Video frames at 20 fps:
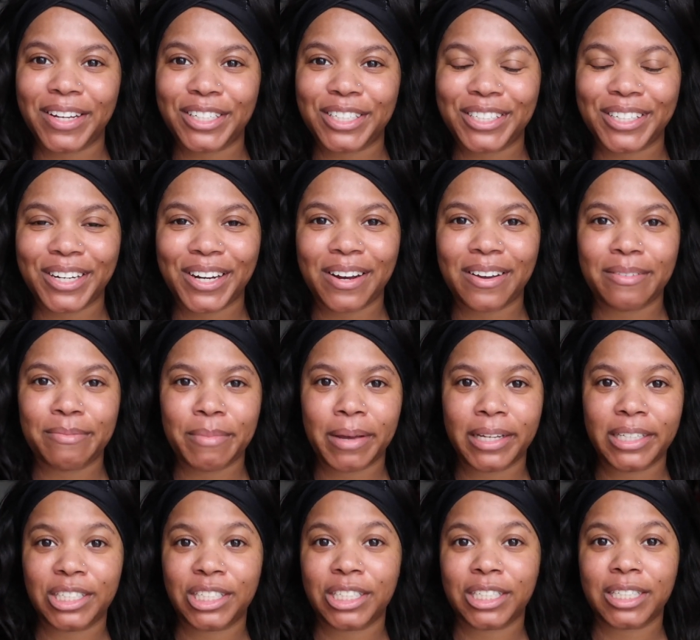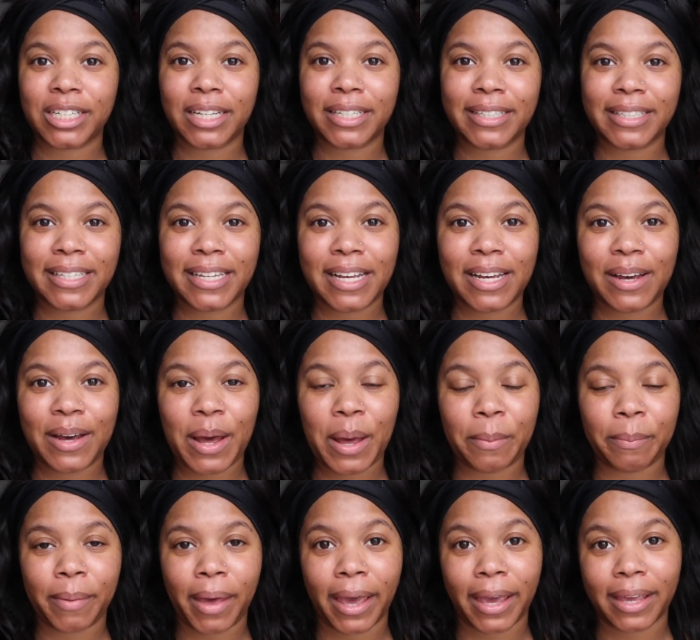It's your girl Myeshia Shantal.
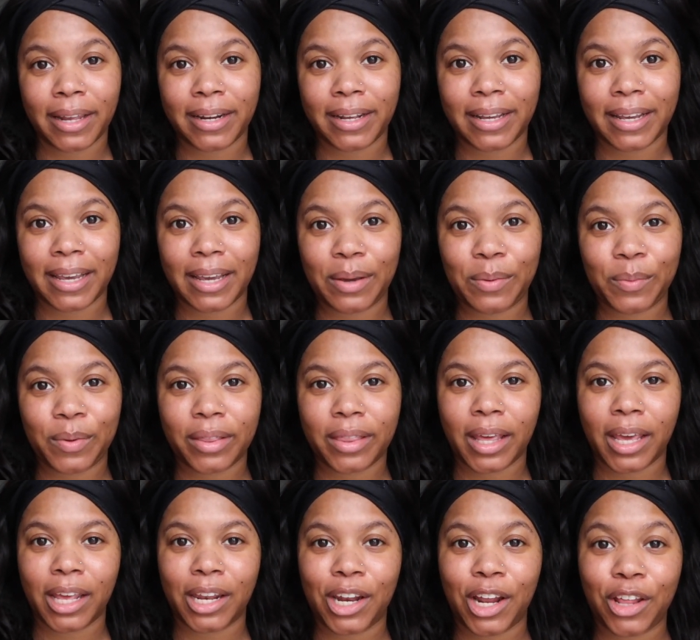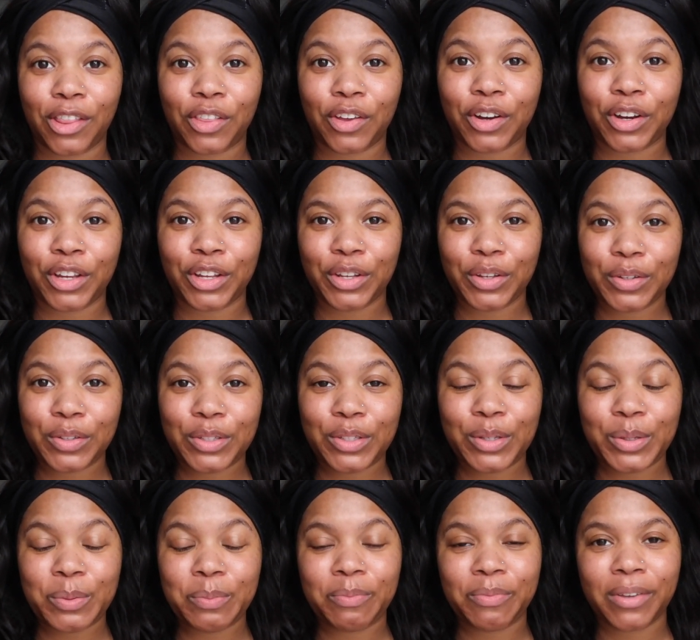I'm back at it again with another
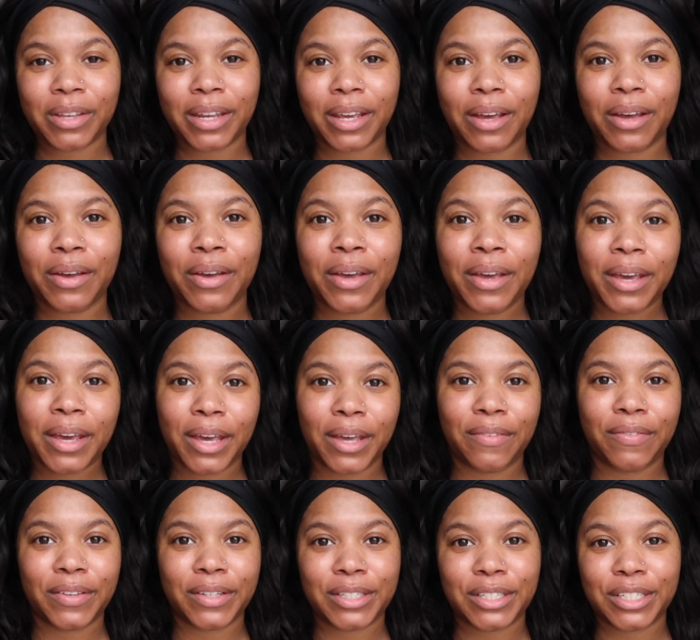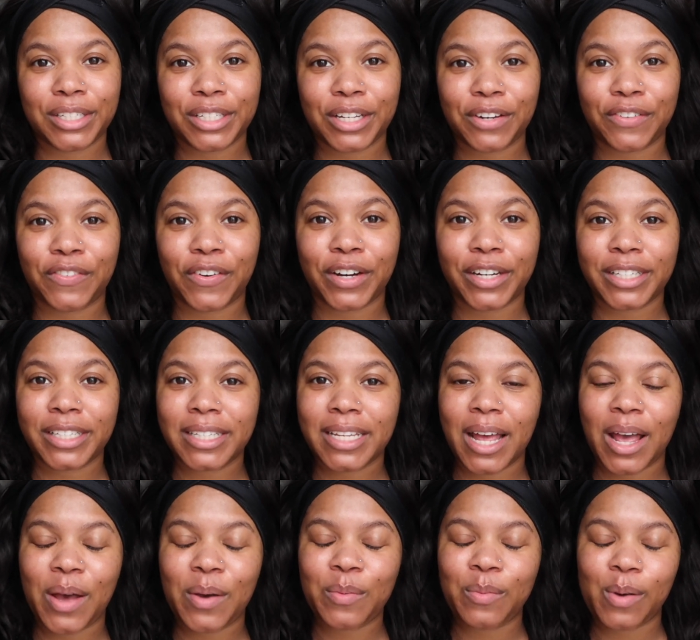YouTube video. If this is your first
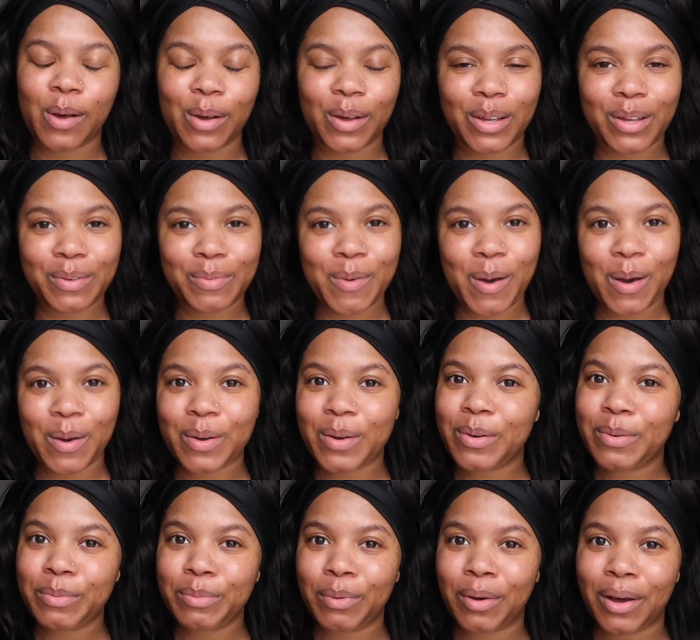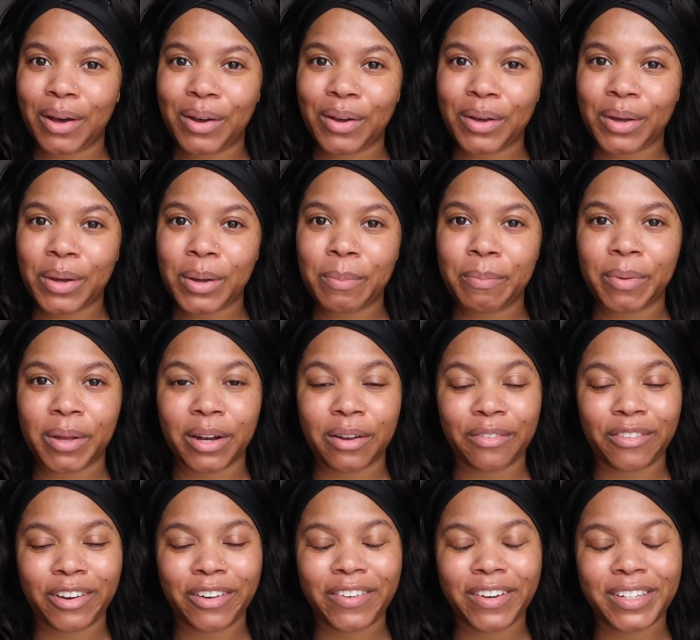time, welcome, welcome, welcome. But if
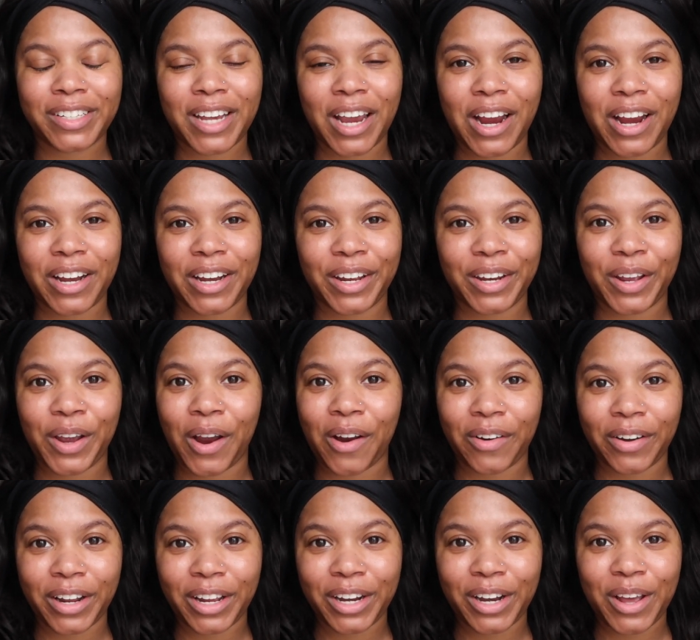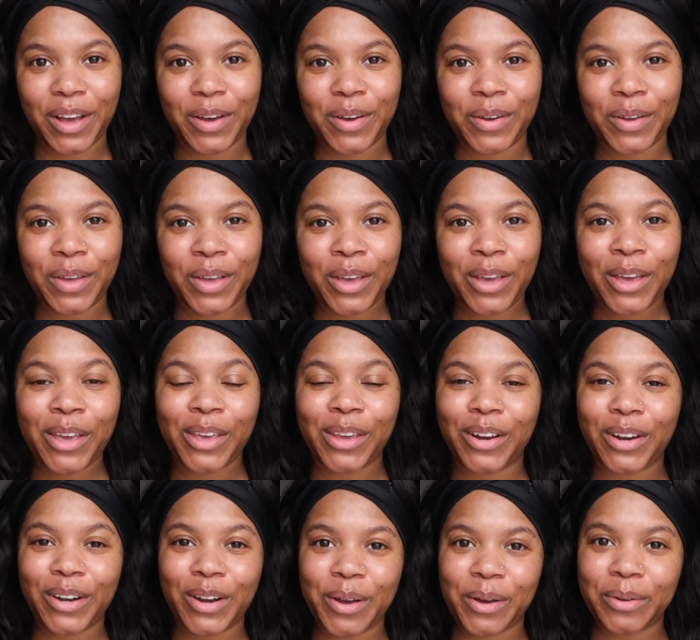you're returning, you already know
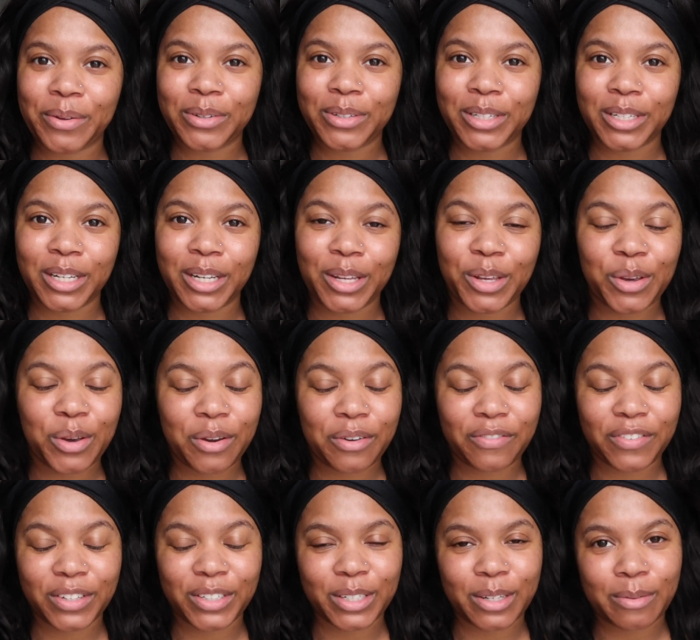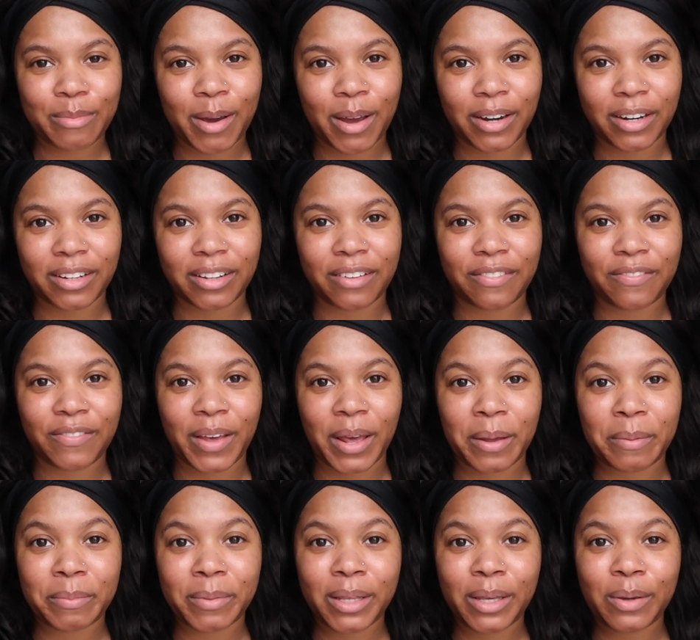you're an OG. You're officially part of the
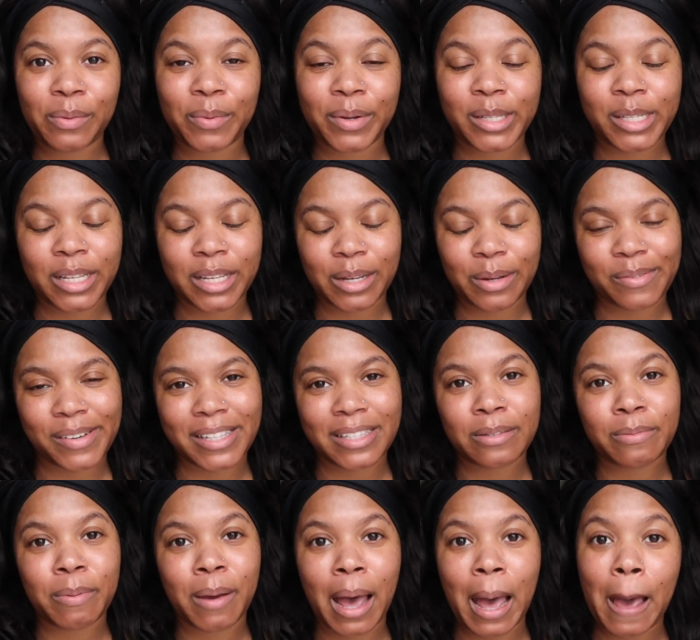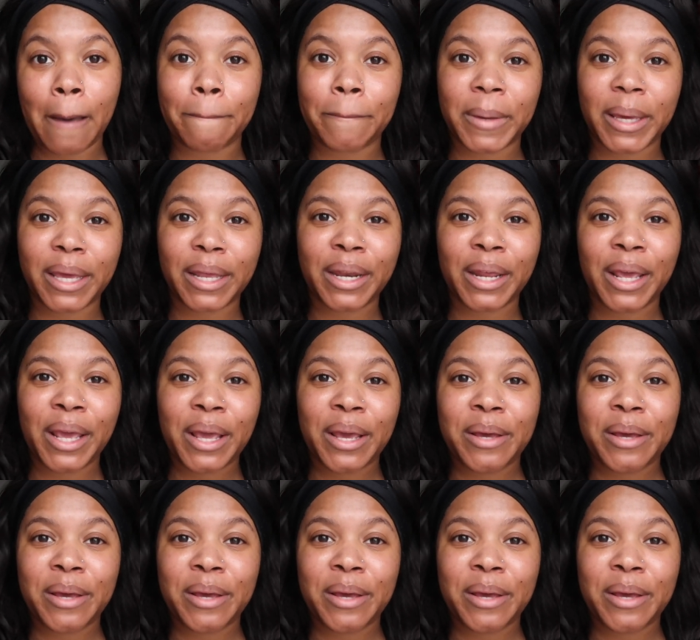family. What's good? What's poppin'?